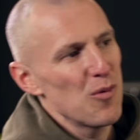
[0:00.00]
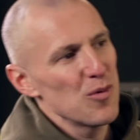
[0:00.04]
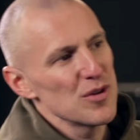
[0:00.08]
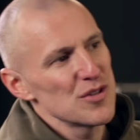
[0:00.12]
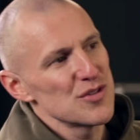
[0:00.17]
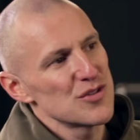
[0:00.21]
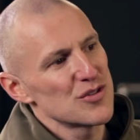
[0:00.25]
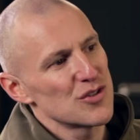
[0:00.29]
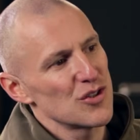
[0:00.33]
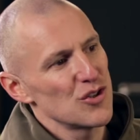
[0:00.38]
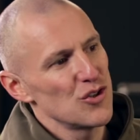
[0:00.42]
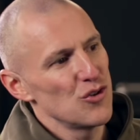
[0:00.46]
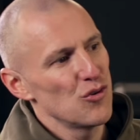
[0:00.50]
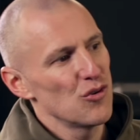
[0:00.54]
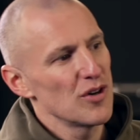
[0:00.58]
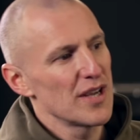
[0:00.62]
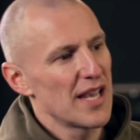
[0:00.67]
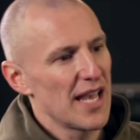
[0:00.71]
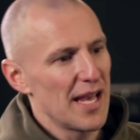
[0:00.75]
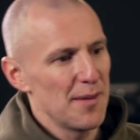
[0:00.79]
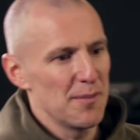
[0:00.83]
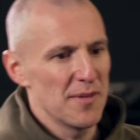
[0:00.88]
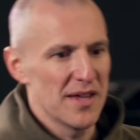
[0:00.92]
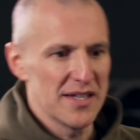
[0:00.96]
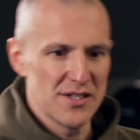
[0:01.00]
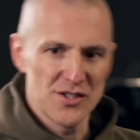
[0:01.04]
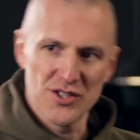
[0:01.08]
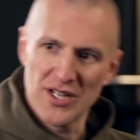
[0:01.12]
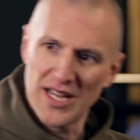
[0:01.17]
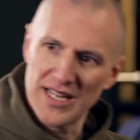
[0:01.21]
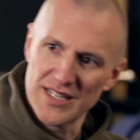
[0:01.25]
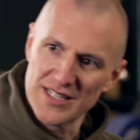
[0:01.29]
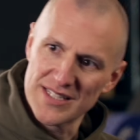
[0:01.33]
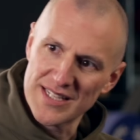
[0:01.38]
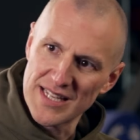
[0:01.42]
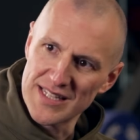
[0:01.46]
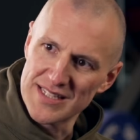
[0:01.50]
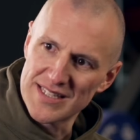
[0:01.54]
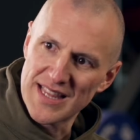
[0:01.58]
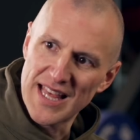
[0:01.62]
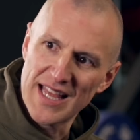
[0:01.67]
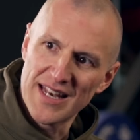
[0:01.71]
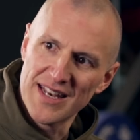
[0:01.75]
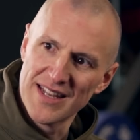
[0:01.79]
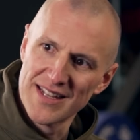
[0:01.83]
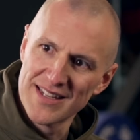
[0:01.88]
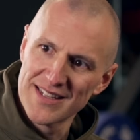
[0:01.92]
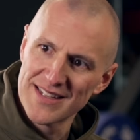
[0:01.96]
has your game then changed since
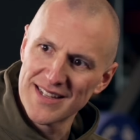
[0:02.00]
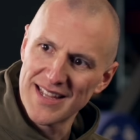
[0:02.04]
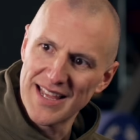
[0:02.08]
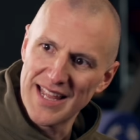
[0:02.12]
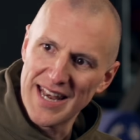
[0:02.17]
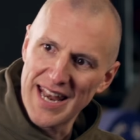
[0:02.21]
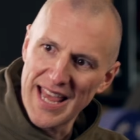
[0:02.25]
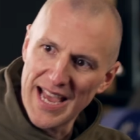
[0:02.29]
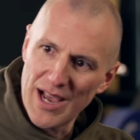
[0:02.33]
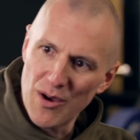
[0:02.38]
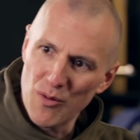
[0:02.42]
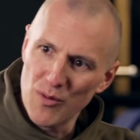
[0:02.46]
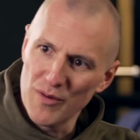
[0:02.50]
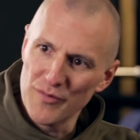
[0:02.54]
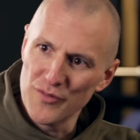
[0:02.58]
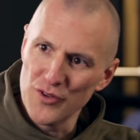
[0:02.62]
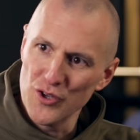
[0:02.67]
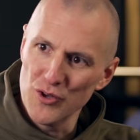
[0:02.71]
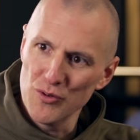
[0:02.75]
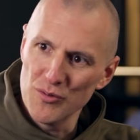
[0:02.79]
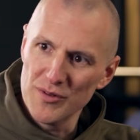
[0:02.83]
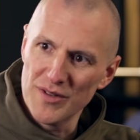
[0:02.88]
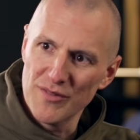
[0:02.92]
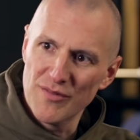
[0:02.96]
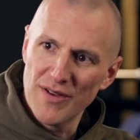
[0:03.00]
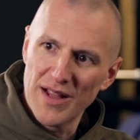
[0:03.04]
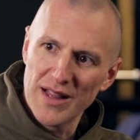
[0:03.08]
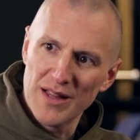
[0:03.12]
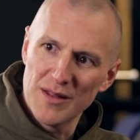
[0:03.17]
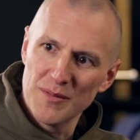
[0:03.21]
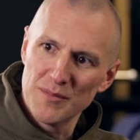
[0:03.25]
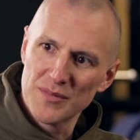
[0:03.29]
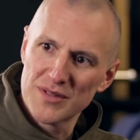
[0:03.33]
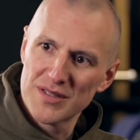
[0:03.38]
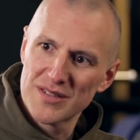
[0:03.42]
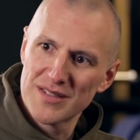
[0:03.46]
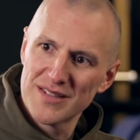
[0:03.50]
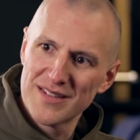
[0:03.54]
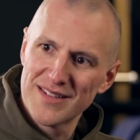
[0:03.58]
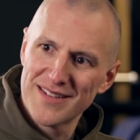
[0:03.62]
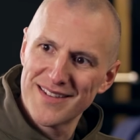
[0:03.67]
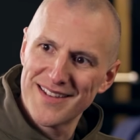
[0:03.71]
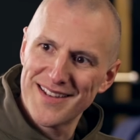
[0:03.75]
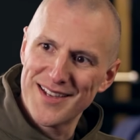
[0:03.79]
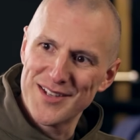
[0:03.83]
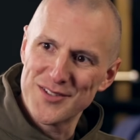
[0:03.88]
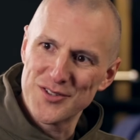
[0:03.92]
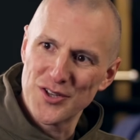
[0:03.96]
then? And how have you developed
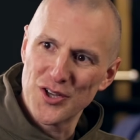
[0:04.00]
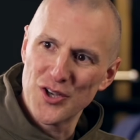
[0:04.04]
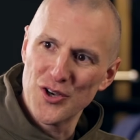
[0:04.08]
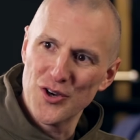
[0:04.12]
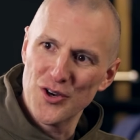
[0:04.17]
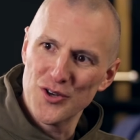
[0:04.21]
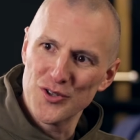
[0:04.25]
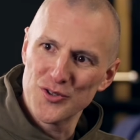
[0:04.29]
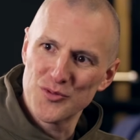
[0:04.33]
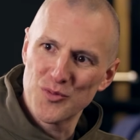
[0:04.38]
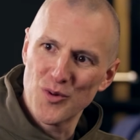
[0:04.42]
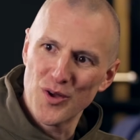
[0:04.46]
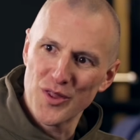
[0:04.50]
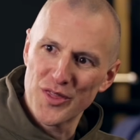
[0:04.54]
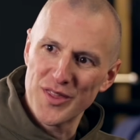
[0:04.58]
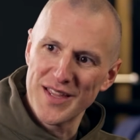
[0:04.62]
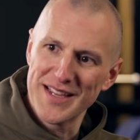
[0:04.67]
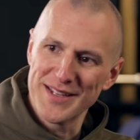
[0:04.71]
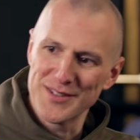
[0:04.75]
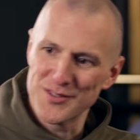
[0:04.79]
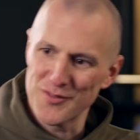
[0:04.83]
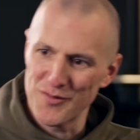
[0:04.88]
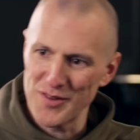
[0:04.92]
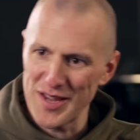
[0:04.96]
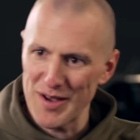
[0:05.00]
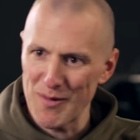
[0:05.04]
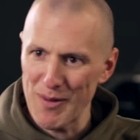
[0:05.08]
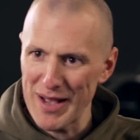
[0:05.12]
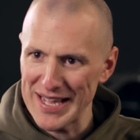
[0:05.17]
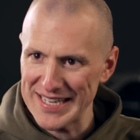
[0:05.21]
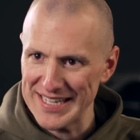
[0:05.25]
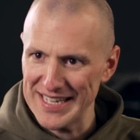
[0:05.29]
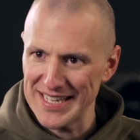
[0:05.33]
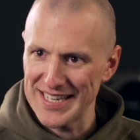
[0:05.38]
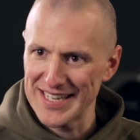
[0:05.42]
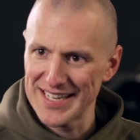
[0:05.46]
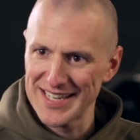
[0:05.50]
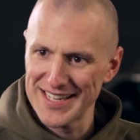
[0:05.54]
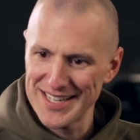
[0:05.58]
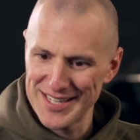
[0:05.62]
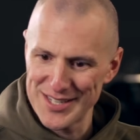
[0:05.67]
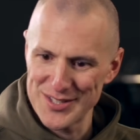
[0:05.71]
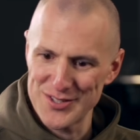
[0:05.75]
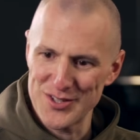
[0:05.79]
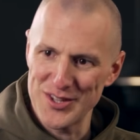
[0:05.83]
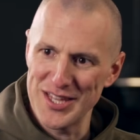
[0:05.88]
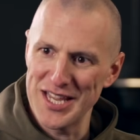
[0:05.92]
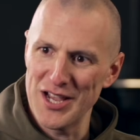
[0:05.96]
as a coach? What things have you added
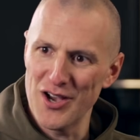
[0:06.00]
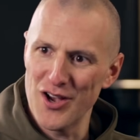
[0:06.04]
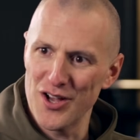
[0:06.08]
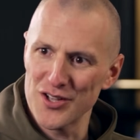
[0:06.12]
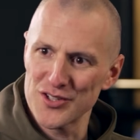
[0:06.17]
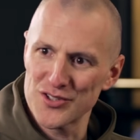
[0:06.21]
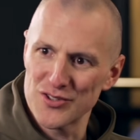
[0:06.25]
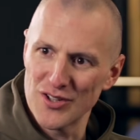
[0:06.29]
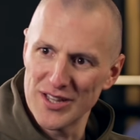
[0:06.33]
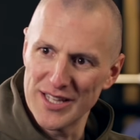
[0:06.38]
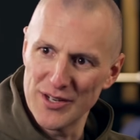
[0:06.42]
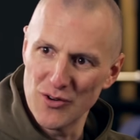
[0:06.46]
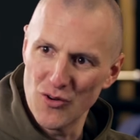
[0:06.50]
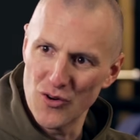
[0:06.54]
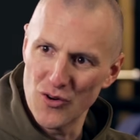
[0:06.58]
to the arsenal in